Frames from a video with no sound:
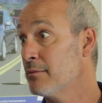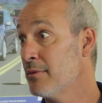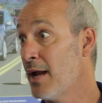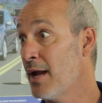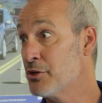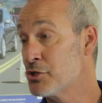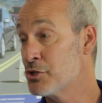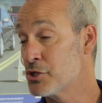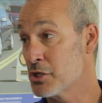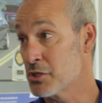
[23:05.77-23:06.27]

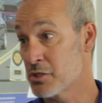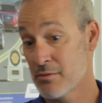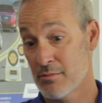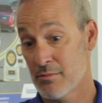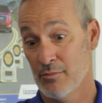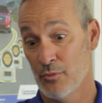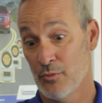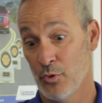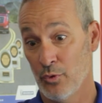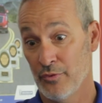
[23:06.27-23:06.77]
not just,
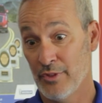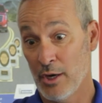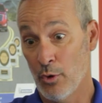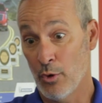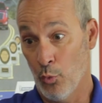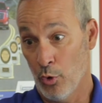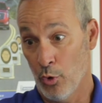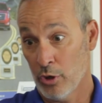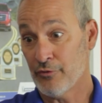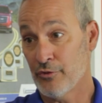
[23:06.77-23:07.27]
they
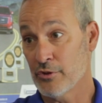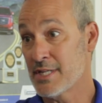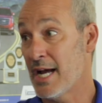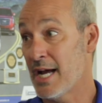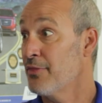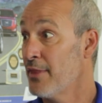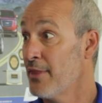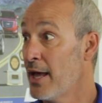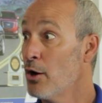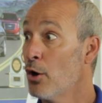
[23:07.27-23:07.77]
don't work for
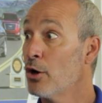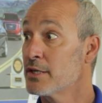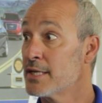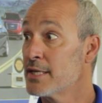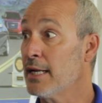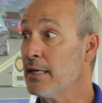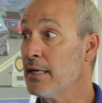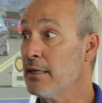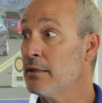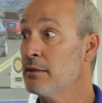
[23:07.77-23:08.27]
Titan, they are
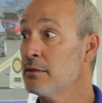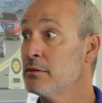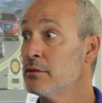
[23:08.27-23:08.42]
Titan.